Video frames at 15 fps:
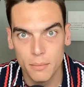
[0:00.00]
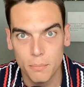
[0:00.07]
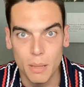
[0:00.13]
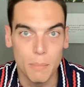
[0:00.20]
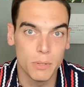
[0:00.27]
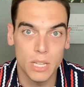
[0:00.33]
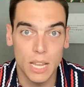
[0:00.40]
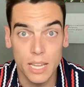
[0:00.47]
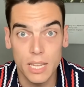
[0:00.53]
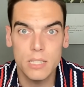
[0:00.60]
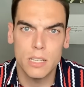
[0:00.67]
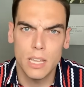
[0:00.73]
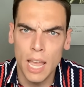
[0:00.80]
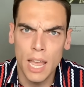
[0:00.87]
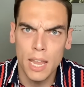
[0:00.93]
people saying it's
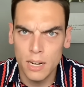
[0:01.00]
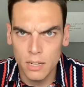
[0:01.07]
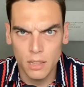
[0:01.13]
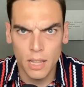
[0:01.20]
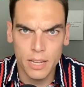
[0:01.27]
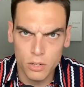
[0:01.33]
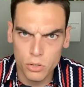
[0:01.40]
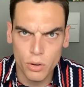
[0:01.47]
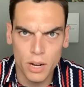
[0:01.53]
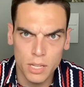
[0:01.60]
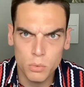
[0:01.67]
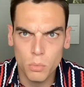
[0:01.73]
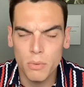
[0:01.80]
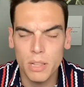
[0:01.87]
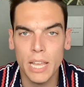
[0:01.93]
gay to like a
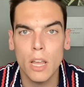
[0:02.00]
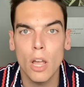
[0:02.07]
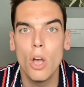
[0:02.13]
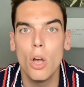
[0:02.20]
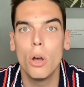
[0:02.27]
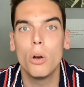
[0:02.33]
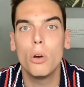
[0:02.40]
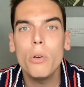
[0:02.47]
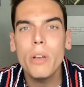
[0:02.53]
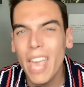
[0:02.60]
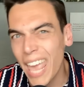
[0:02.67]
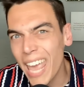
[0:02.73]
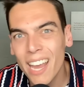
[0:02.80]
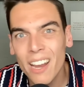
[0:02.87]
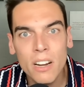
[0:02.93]
trans woman. Like, who
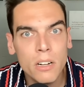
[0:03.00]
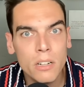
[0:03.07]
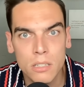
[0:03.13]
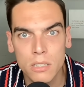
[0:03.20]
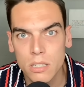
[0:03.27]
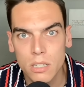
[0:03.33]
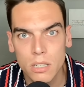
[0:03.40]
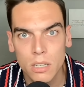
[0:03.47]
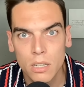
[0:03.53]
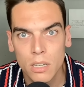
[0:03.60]
cares?